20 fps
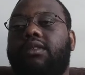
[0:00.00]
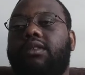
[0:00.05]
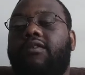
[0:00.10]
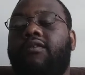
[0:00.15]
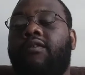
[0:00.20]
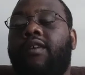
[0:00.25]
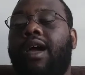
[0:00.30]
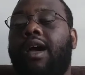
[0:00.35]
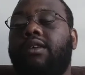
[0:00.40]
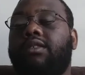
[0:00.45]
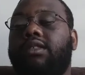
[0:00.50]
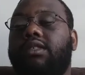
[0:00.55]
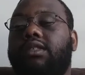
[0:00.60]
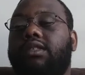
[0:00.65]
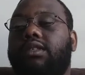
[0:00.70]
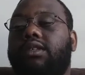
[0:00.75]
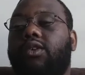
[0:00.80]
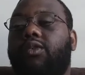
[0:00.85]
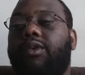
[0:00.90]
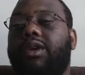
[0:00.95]

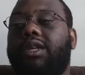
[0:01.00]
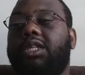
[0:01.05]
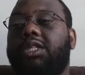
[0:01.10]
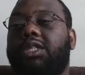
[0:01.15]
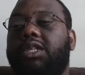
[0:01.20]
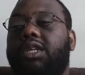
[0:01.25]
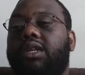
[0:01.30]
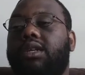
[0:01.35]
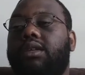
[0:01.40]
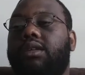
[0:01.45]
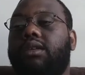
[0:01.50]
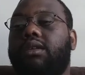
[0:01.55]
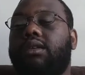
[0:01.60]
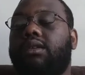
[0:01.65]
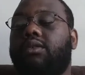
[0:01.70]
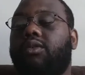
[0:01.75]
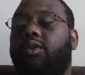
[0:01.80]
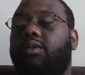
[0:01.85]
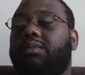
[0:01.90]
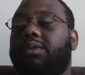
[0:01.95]
devout
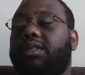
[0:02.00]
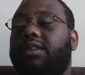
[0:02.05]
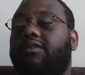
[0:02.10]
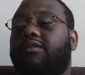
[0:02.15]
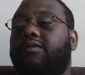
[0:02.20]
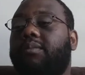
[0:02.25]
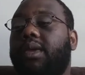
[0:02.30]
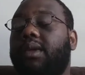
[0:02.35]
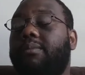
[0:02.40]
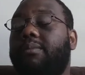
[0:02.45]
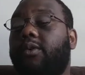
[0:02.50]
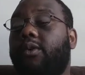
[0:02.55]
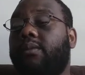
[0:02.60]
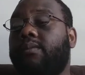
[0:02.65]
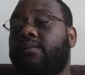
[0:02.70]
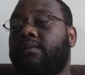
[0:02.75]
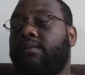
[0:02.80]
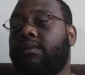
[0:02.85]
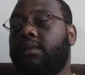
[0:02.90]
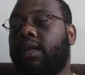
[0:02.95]
Christian groups of
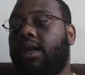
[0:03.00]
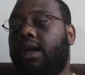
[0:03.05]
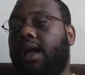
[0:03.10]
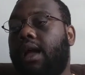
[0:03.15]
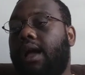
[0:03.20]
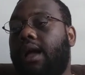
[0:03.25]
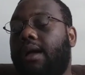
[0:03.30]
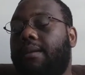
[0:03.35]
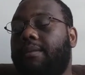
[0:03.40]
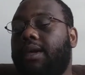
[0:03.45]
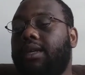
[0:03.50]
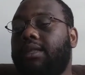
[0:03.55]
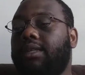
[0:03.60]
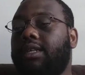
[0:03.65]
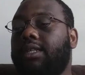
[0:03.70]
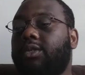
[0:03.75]
people. Um, in